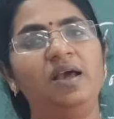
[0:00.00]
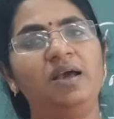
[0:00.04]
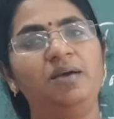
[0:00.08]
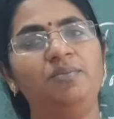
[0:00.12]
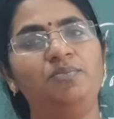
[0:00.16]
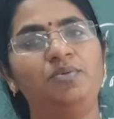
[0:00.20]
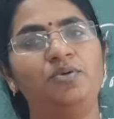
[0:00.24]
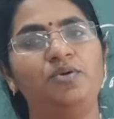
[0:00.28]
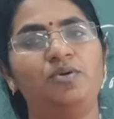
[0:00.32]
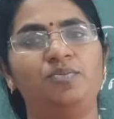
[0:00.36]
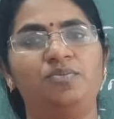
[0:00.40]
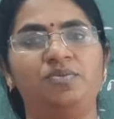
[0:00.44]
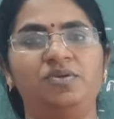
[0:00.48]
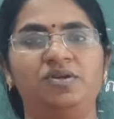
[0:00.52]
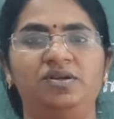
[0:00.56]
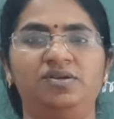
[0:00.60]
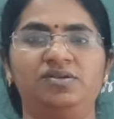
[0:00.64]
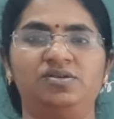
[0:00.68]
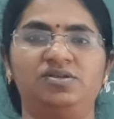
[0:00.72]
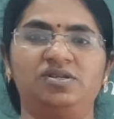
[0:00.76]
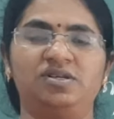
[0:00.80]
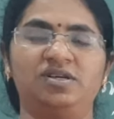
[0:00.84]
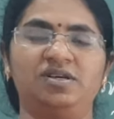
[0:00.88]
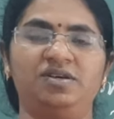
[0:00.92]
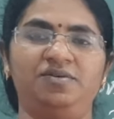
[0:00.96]

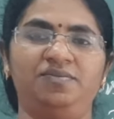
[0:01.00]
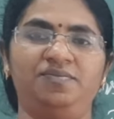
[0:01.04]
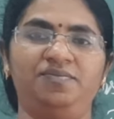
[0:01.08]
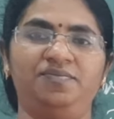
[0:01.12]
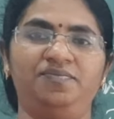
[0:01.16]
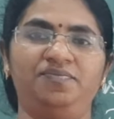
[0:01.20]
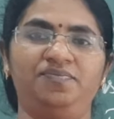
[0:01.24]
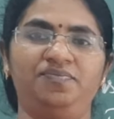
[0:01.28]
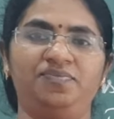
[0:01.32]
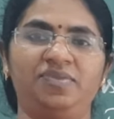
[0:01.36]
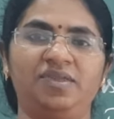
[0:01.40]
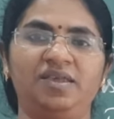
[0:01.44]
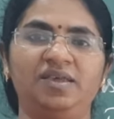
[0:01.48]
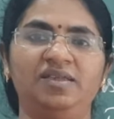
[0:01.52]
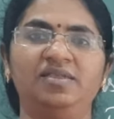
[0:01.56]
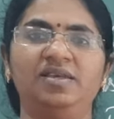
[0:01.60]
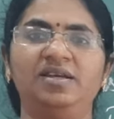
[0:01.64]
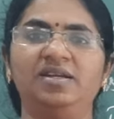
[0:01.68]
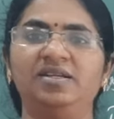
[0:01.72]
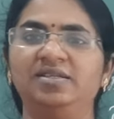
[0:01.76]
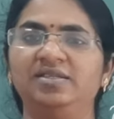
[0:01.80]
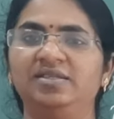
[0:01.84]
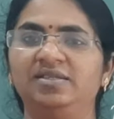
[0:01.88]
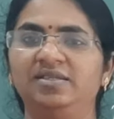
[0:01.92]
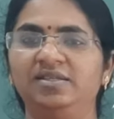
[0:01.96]
appropriate time. That
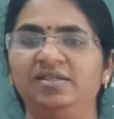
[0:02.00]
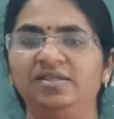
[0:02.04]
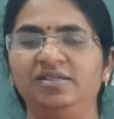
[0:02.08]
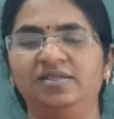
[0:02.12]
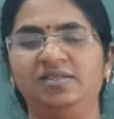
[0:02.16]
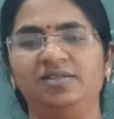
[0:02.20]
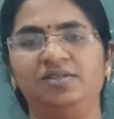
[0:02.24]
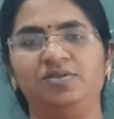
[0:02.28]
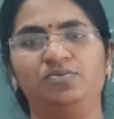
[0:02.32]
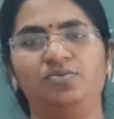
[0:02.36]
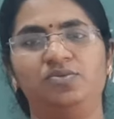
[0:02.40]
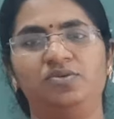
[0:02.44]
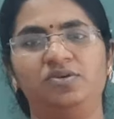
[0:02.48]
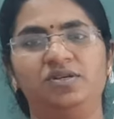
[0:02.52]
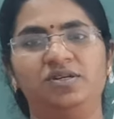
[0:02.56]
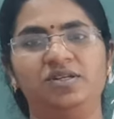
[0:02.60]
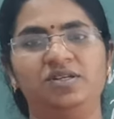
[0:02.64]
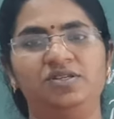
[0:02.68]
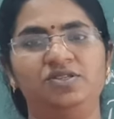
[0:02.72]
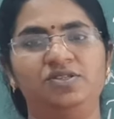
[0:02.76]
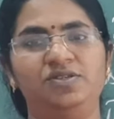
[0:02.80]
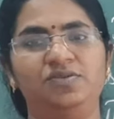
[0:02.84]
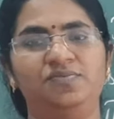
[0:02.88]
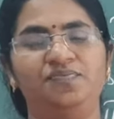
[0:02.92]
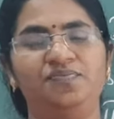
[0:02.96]
is a
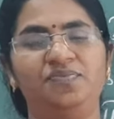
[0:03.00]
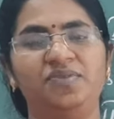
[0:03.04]
disadvantage.